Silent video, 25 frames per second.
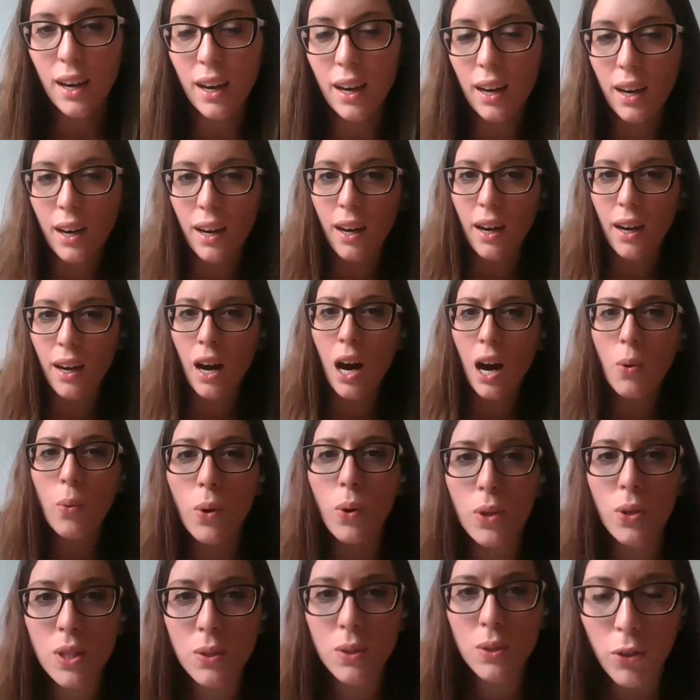how
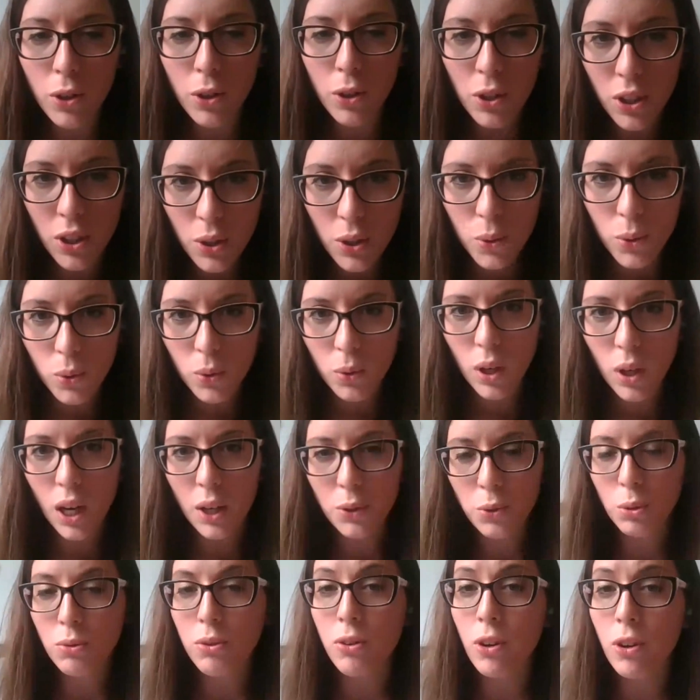was for you
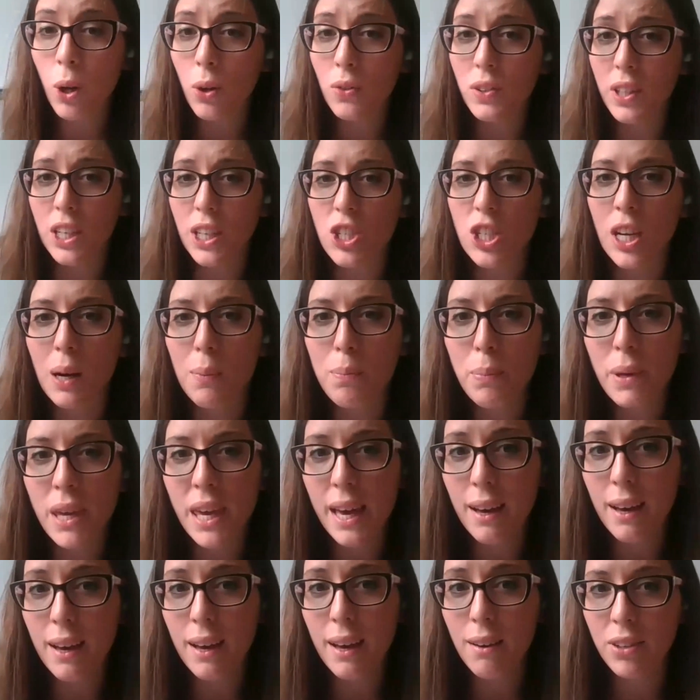to follow the
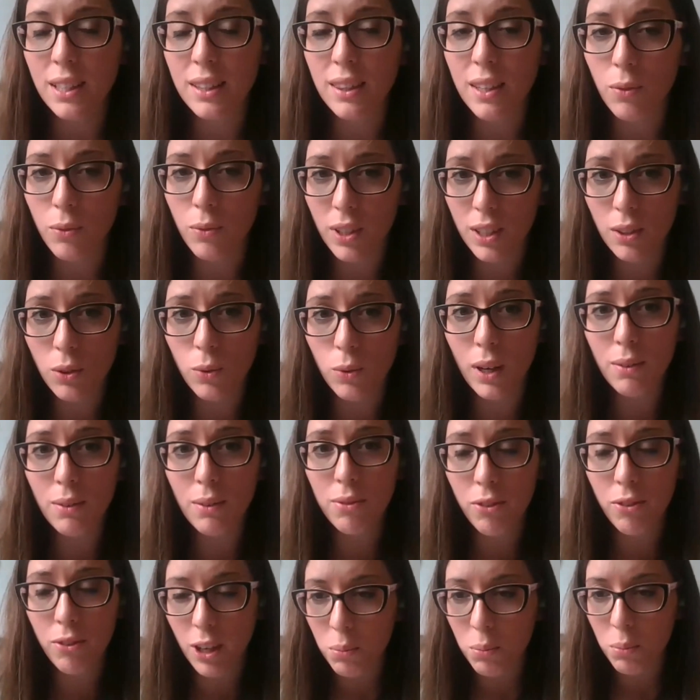HLPF in the virtual
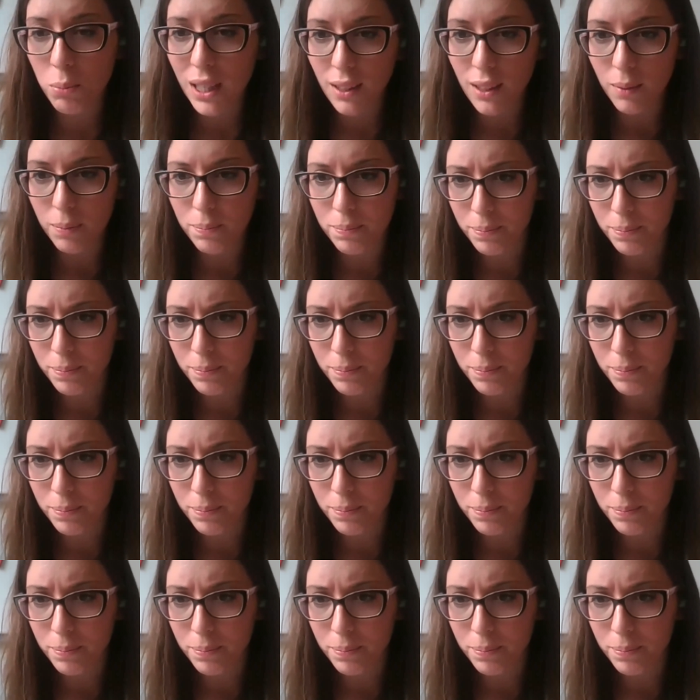format?